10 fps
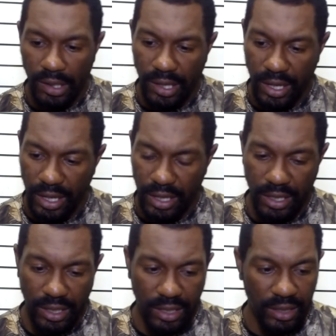Okay,
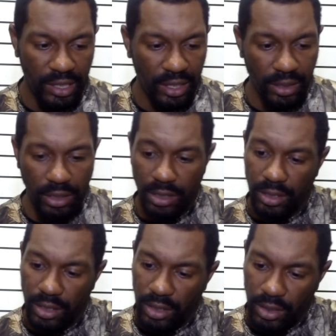and then
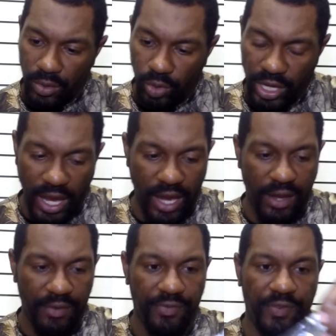we
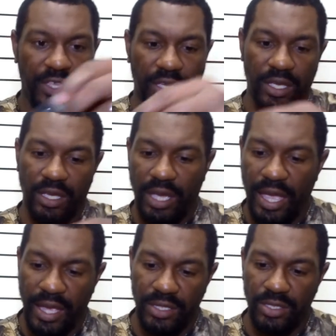have the
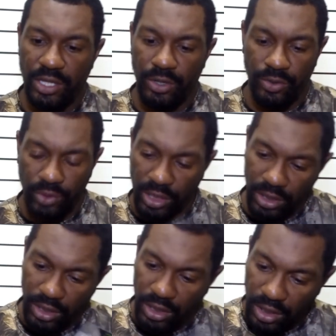X-Zone.
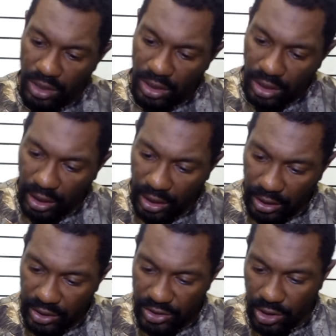
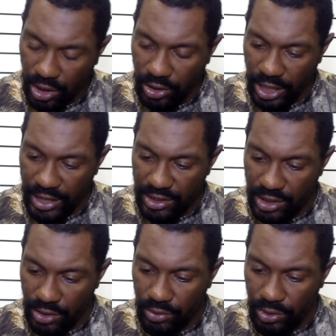These are called their
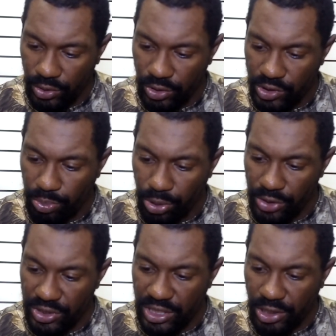X-Zone Lures
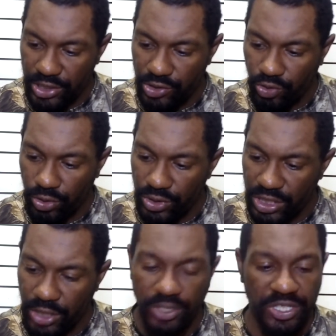Pro Series True
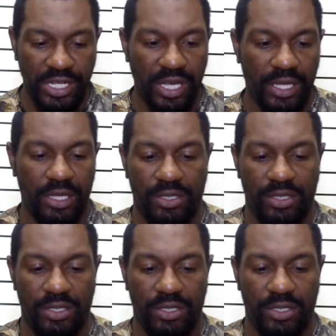Center Stick.